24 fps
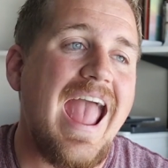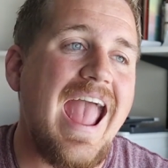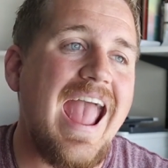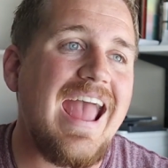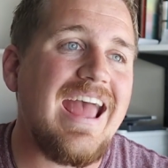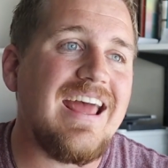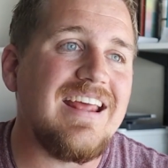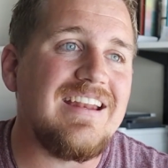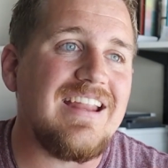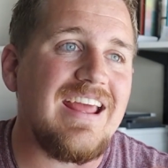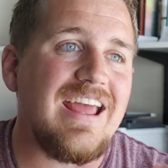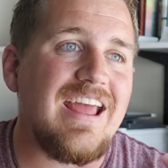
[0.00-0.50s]

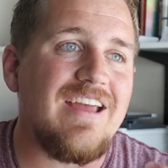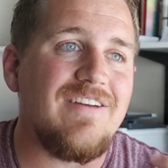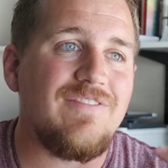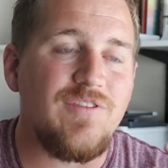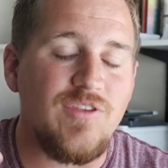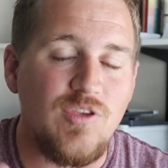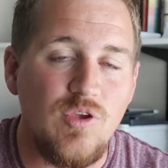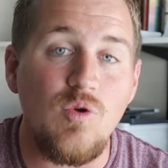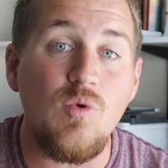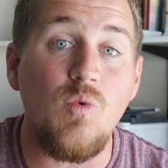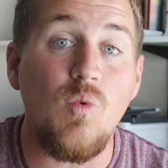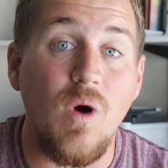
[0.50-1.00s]
And
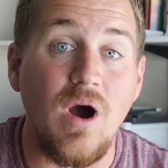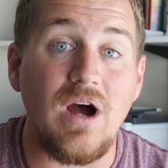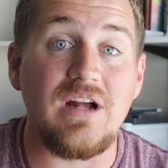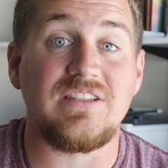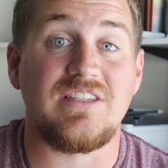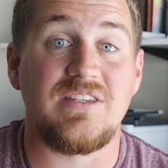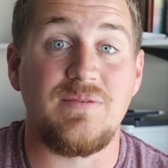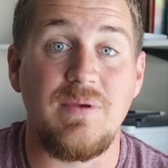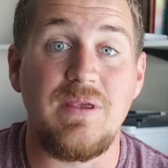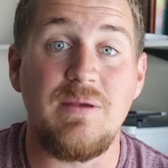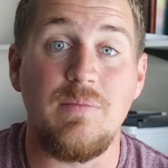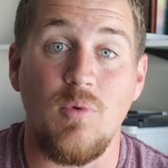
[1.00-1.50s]
if you
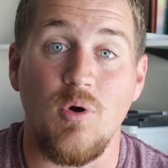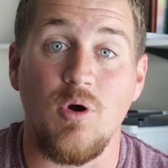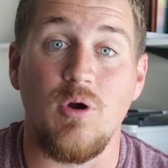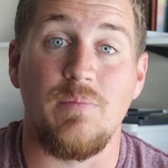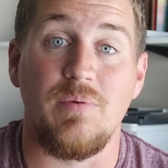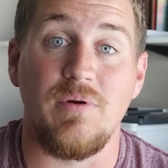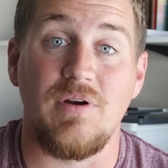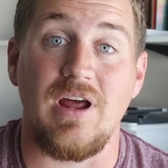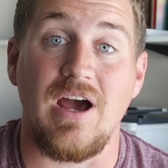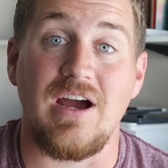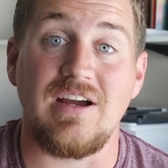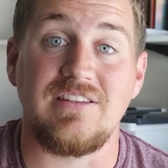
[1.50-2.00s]
want to be more
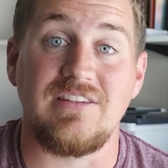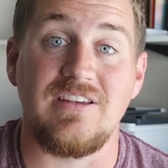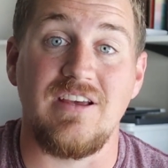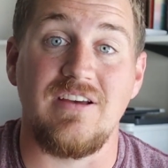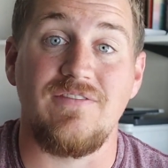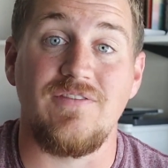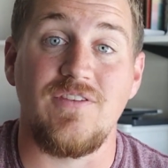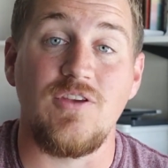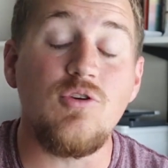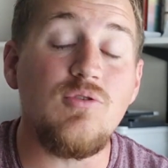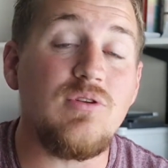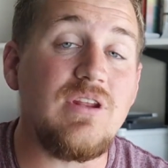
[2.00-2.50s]

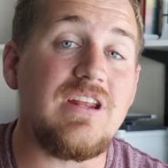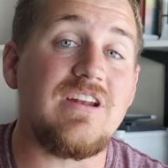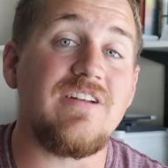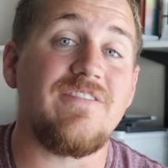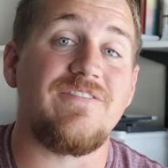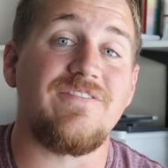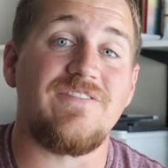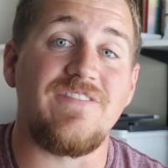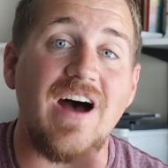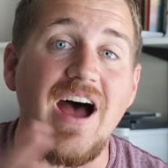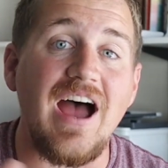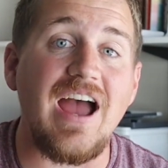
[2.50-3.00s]
productive, you need to
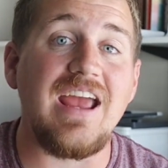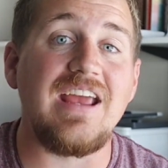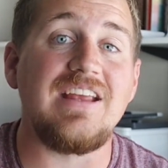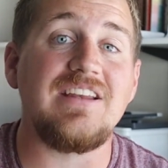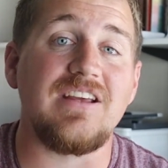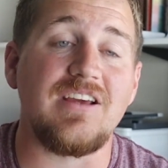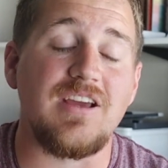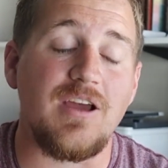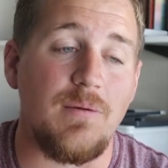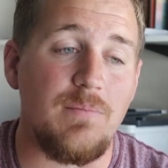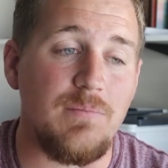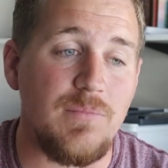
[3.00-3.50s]

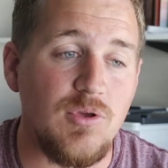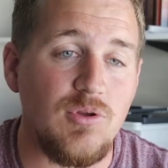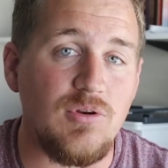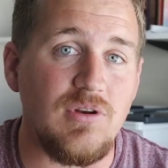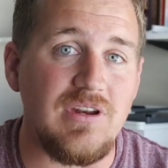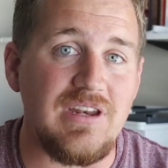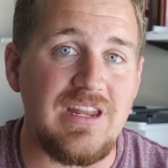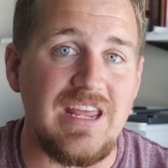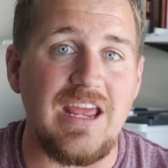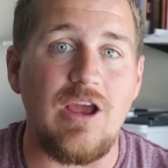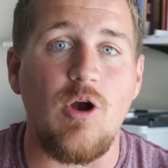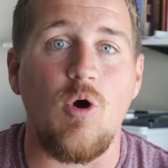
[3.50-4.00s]
find a
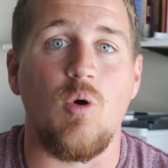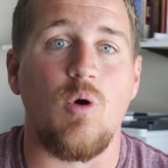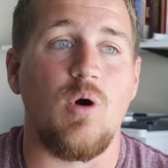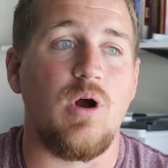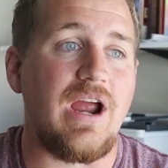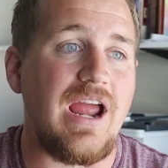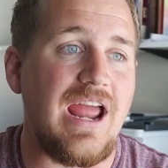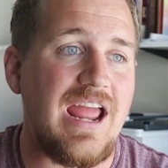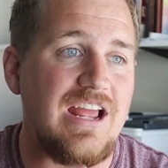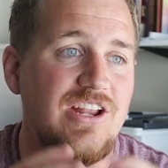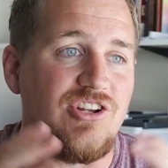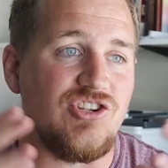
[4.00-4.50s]
community
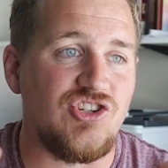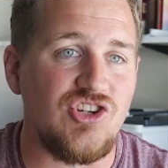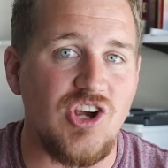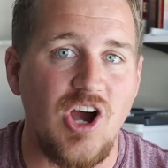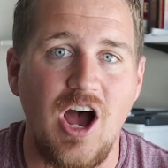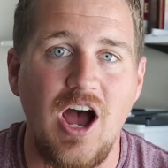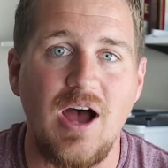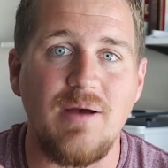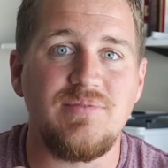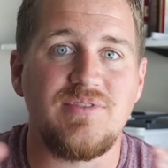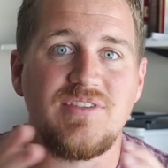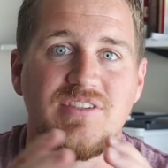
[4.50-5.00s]
or a
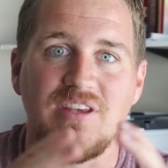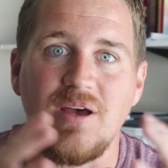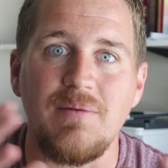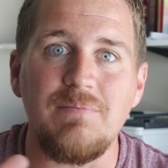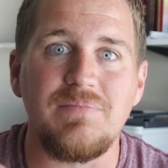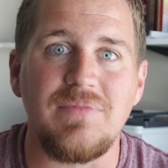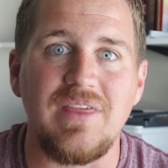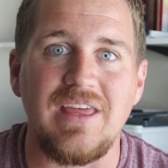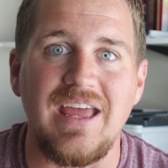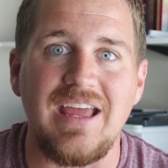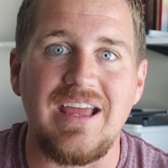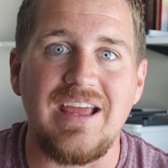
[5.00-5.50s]
job,
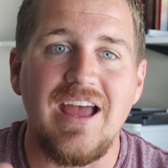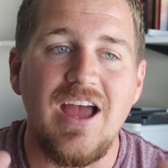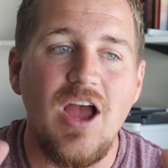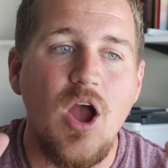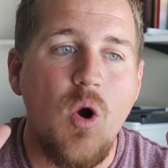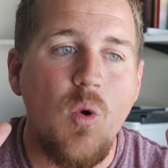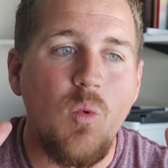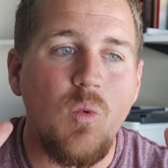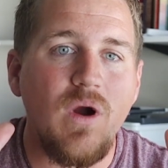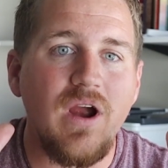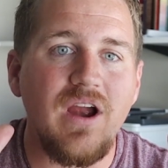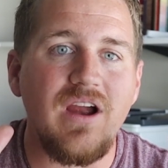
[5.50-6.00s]
something
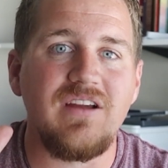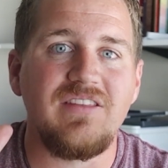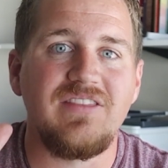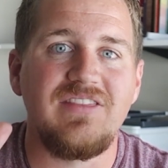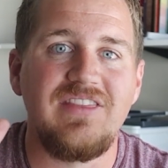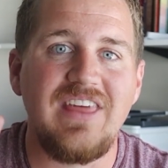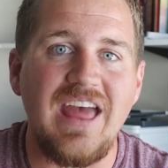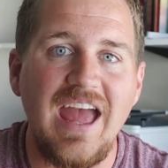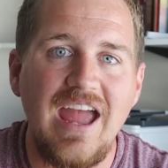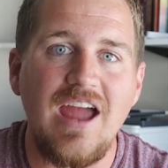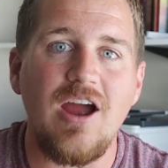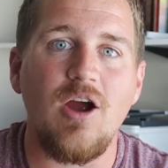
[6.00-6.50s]
where
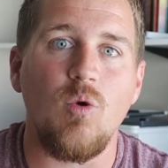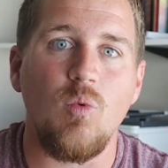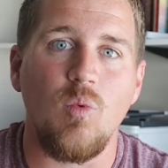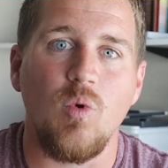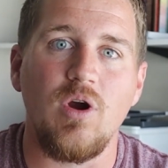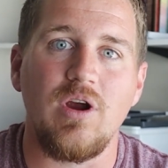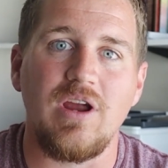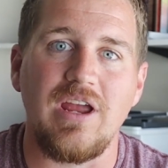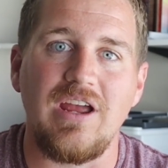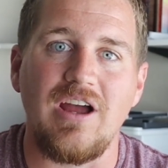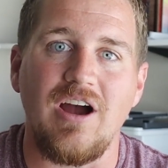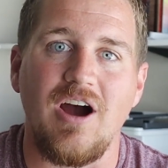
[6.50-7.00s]
they are
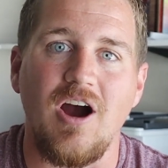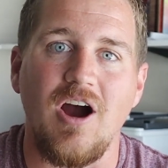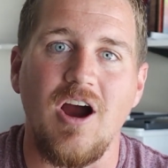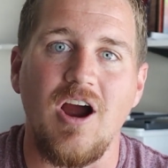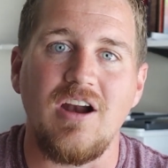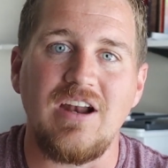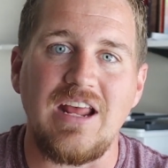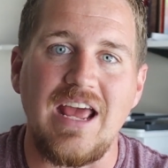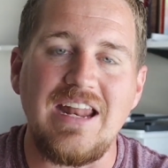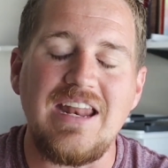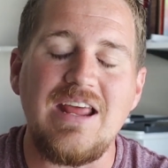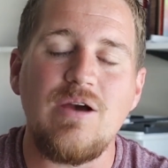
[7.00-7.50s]
working
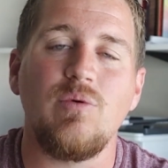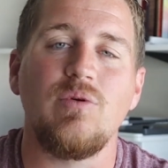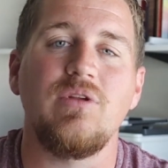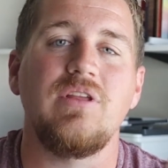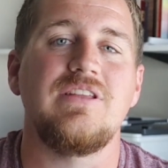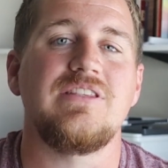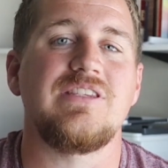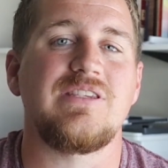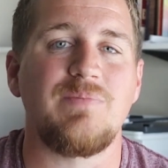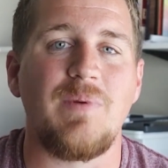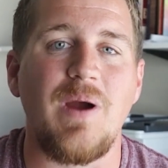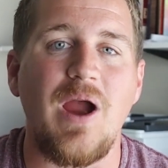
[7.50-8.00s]
hard, and it
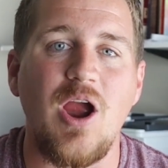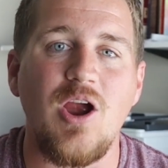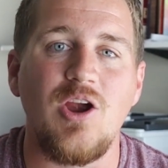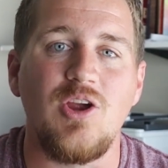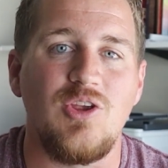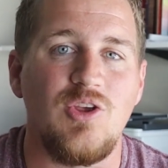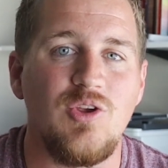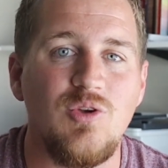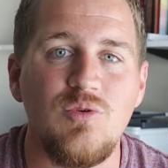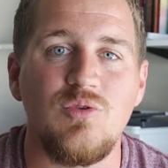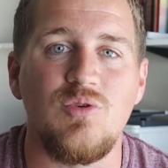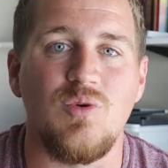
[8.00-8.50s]
will
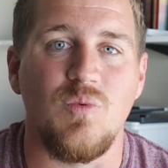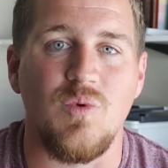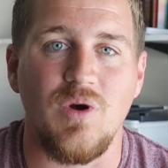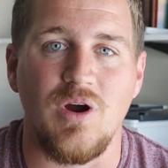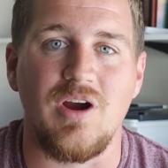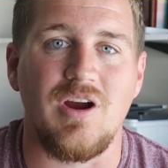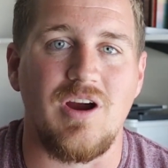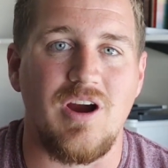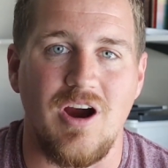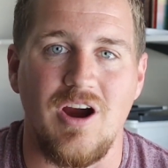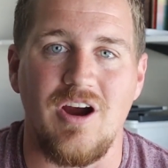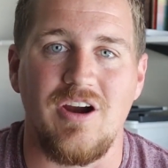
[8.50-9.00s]
inspire you to
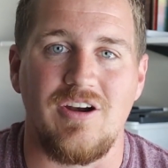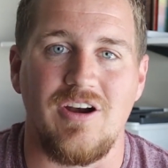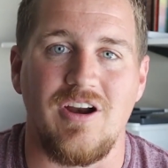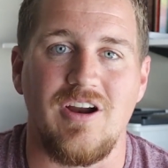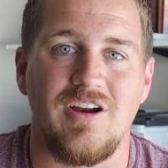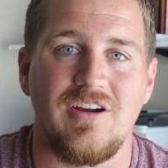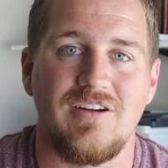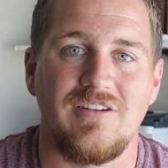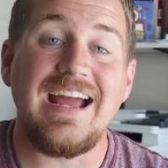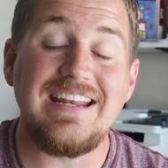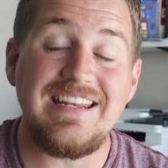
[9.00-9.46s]
work harder.